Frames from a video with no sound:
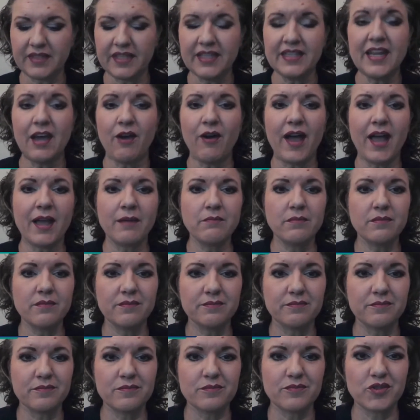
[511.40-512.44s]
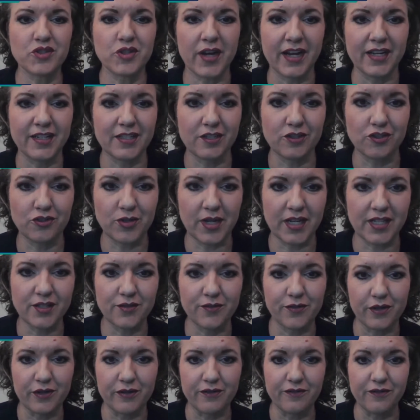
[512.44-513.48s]
now I'm trying to dress
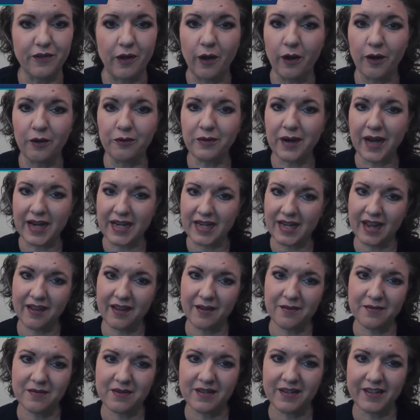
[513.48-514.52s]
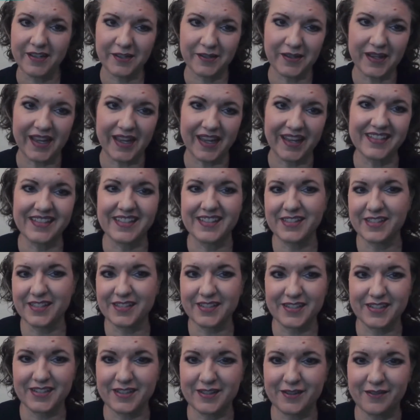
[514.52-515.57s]
for fall right now, okay, since
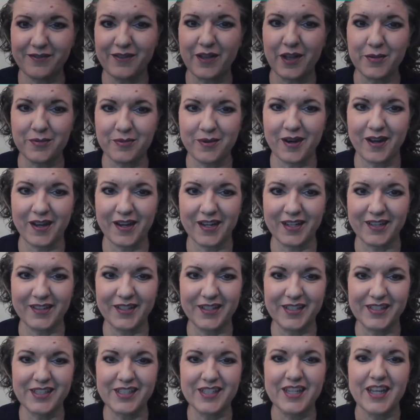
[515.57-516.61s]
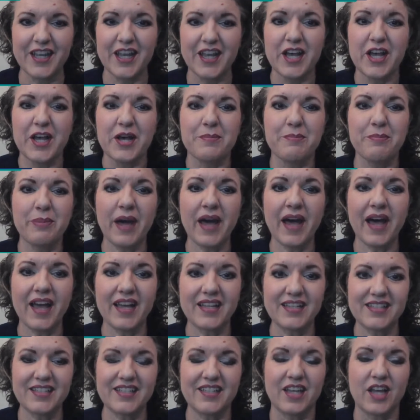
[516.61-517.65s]
this is a fall product launch,
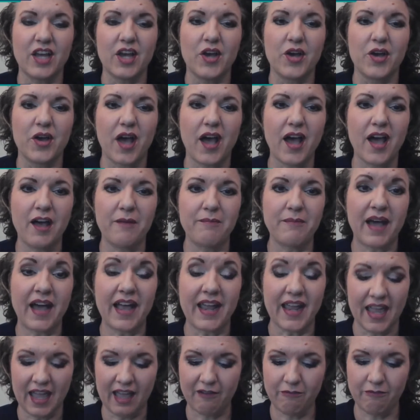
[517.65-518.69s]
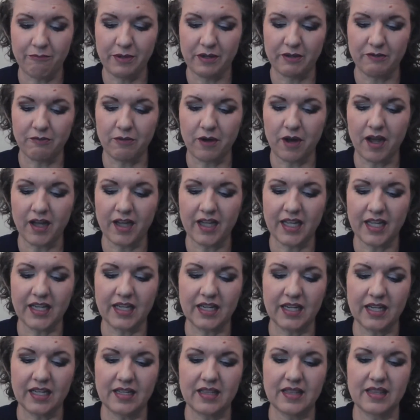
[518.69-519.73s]
but I have been
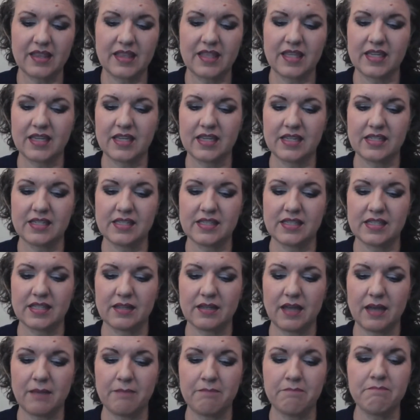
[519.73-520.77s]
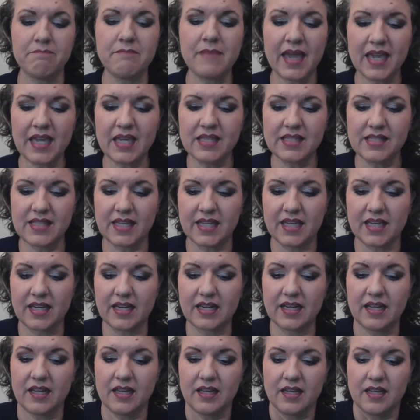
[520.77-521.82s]
rocking these
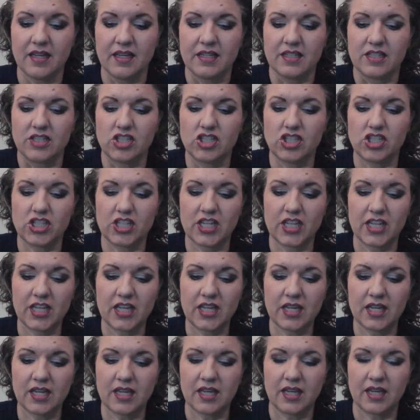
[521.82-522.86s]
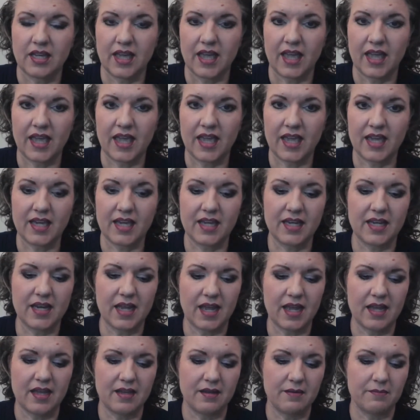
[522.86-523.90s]
amazing cheek
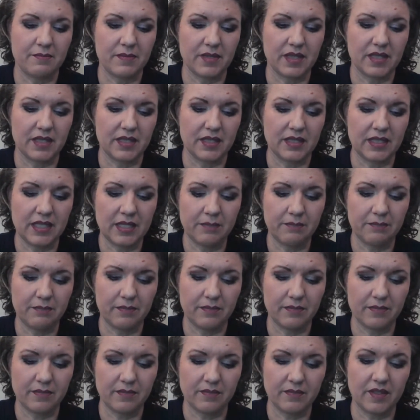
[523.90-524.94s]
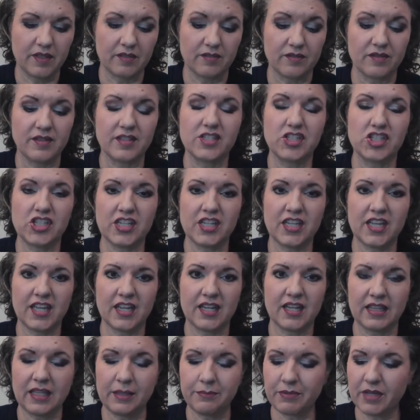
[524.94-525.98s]
and lip, the cheek
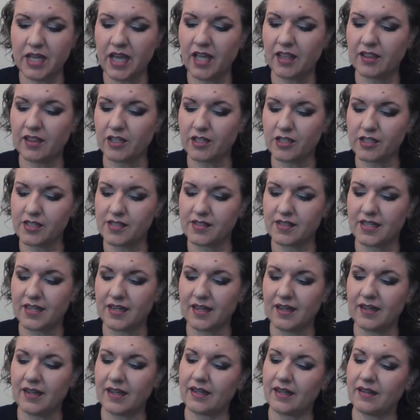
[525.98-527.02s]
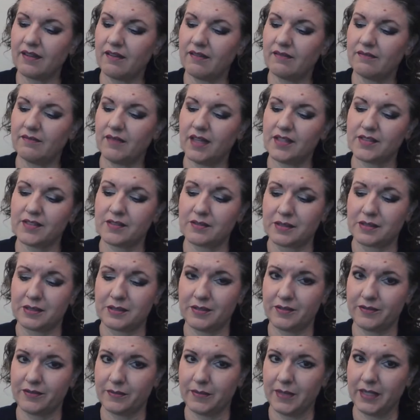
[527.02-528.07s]
and lip colors that I also
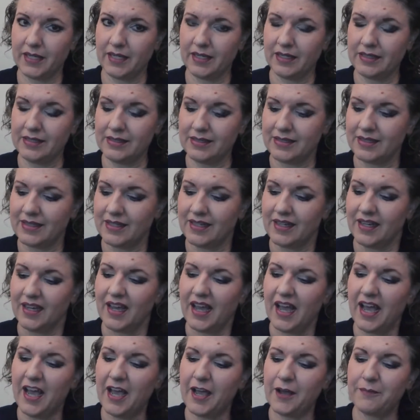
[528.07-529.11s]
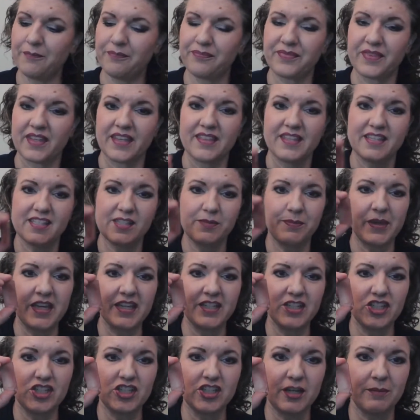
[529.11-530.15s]
use for my eyes. This
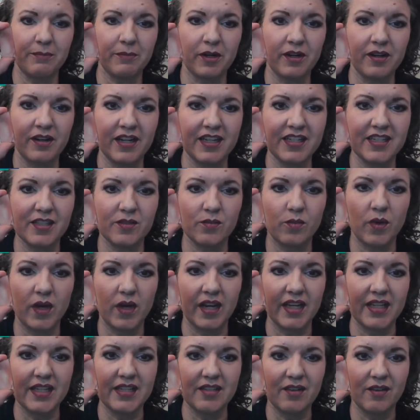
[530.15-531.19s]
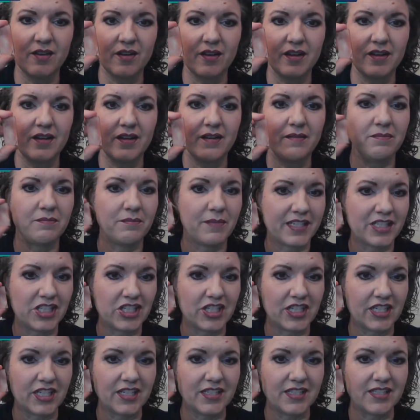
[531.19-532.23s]
peach shimmer is what is on my
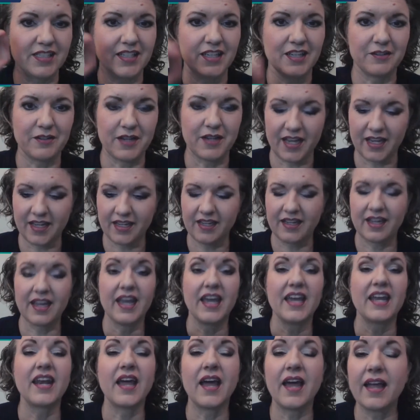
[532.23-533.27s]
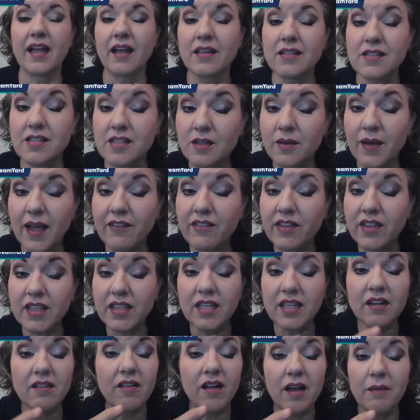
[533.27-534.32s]
cheeks, okay, and I also have a
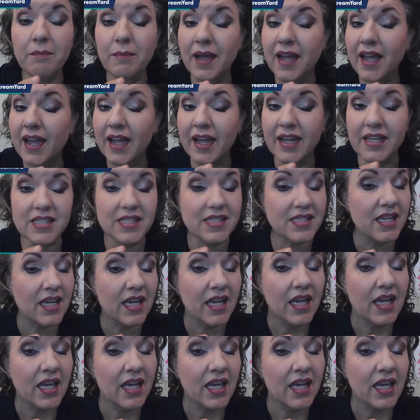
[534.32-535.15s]
little on my eyes.